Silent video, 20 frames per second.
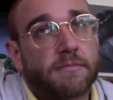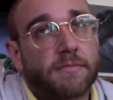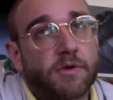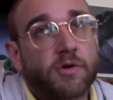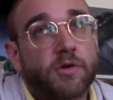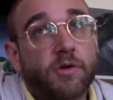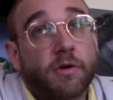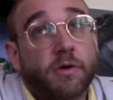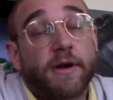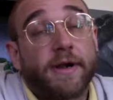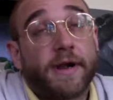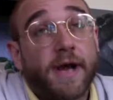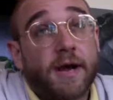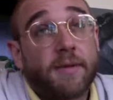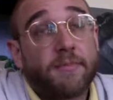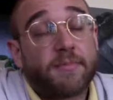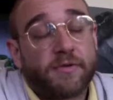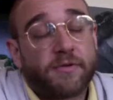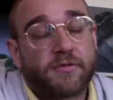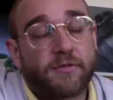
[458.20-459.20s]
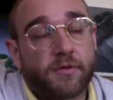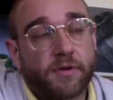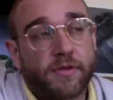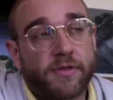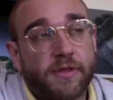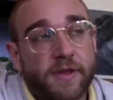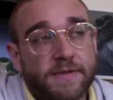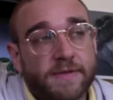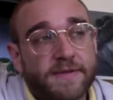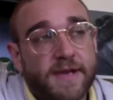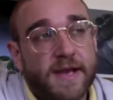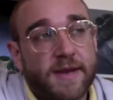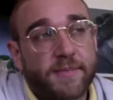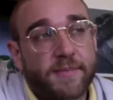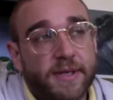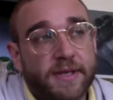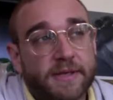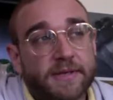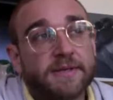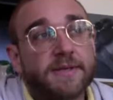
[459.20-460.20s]
growing up before things
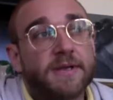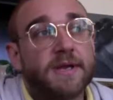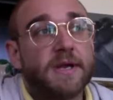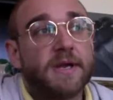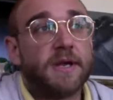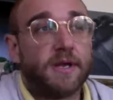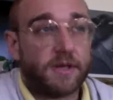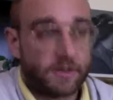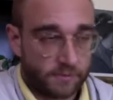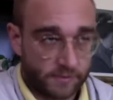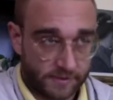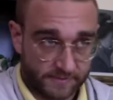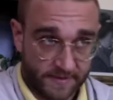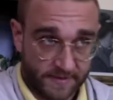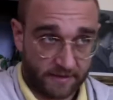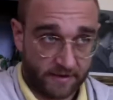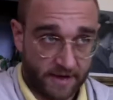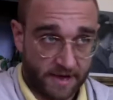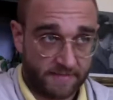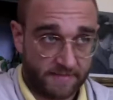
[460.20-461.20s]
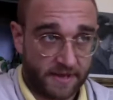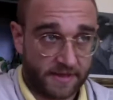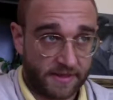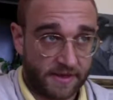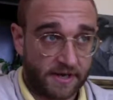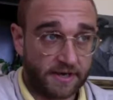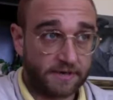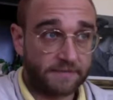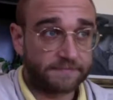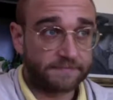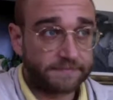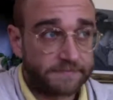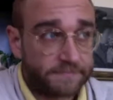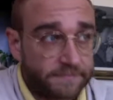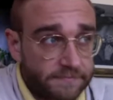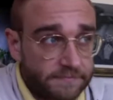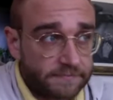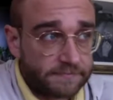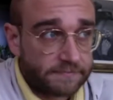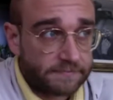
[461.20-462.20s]
happened, was my grandmother,
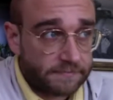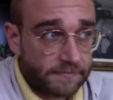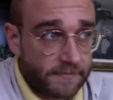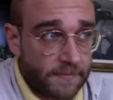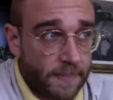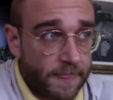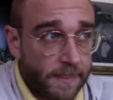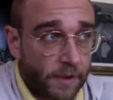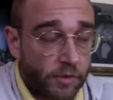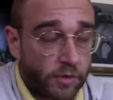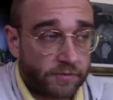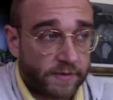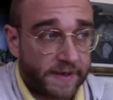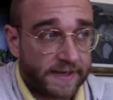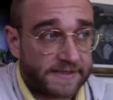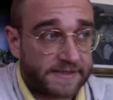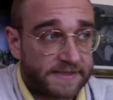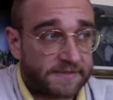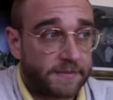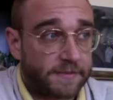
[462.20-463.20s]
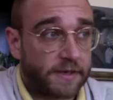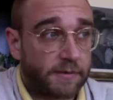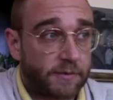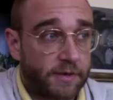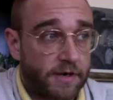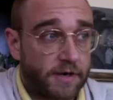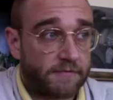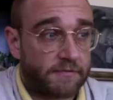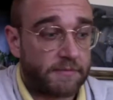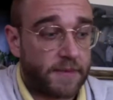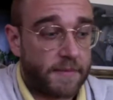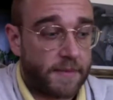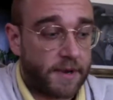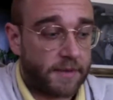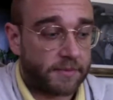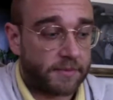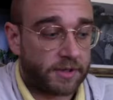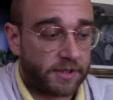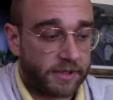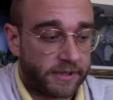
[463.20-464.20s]
who raised me whenever my
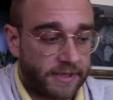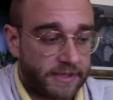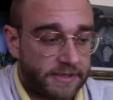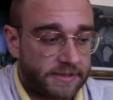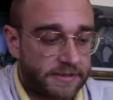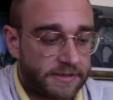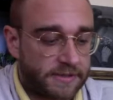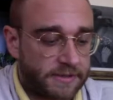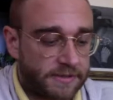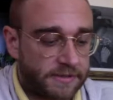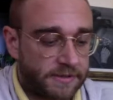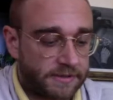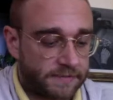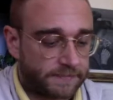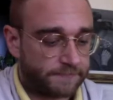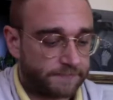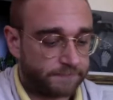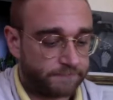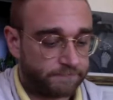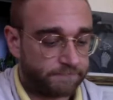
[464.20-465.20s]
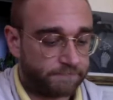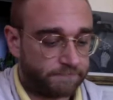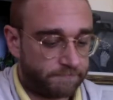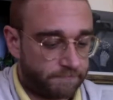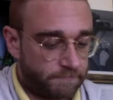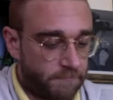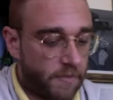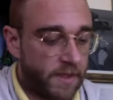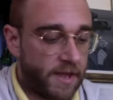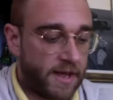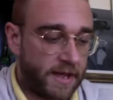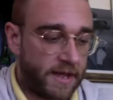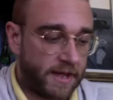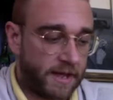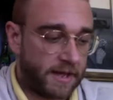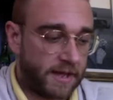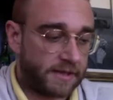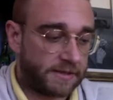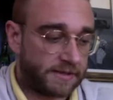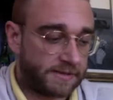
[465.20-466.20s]
mom couldn't.
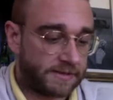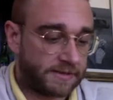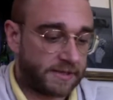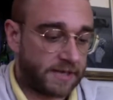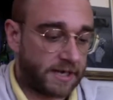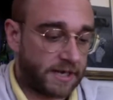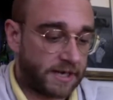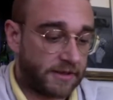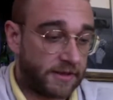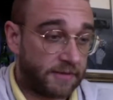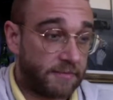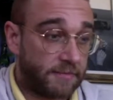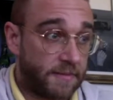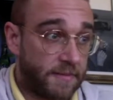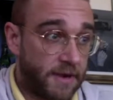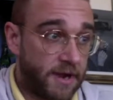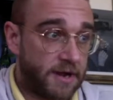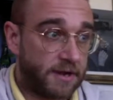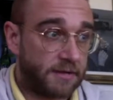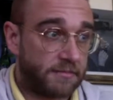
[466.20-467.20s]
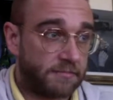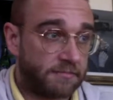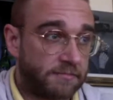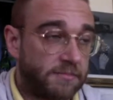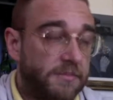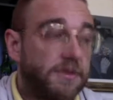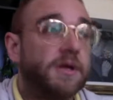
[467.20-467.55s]
And then my mom.